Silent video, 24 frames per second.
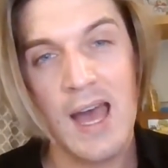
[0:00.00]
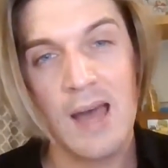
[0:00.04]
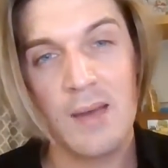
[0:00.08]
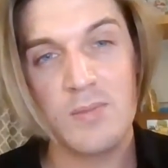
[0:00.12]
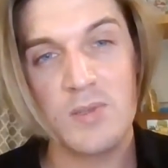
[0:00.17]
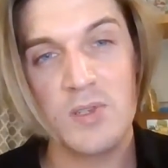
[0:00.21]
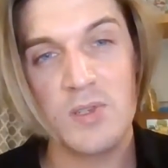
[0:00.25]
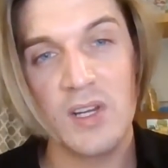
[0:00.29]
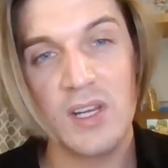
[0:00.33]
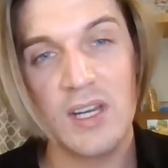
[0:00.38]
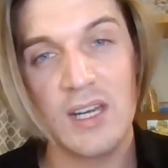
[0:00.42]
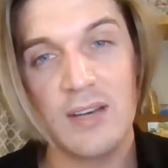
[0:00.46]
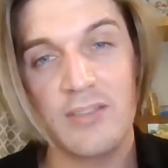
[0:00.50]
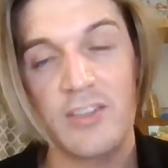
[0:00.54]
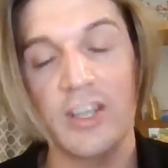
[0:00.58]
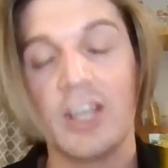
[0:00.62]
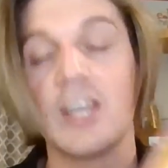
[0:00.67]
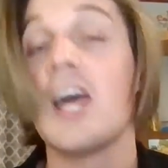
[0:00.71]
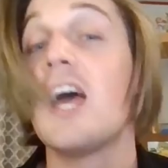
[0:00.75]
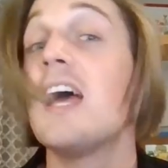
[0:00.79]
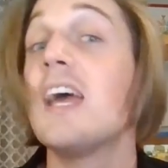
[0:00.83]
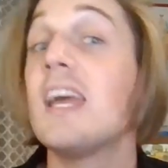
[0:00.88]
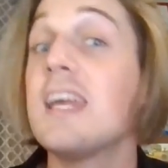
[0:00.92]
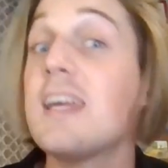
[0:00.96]
Absolutely love
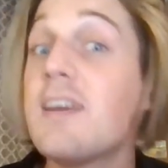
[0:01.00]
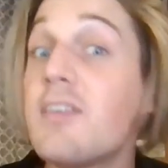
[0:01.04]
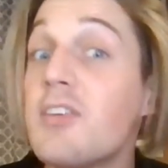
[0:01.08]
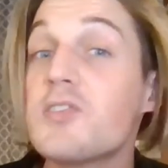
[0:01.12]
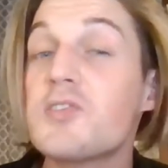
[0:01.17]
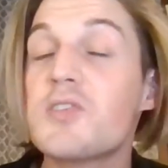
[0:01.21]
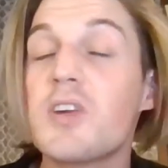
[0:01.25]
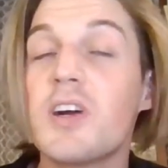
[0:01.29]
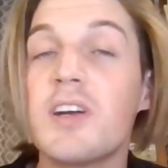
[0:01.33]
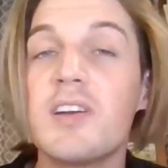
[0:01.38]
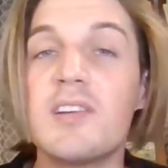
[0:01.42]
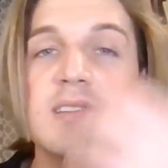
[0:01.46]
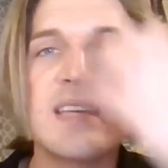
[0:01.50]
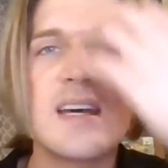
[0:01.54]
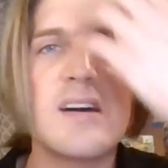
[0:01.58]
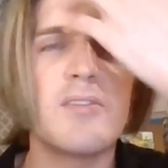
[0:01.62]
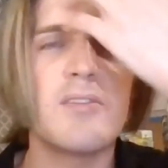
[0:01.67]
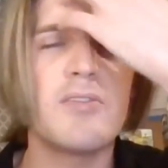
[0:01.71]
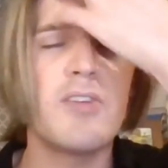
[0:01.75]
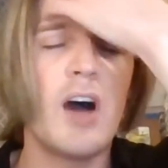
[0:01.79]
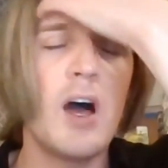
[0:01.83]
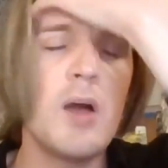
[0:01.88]
it. Give it a try yourself.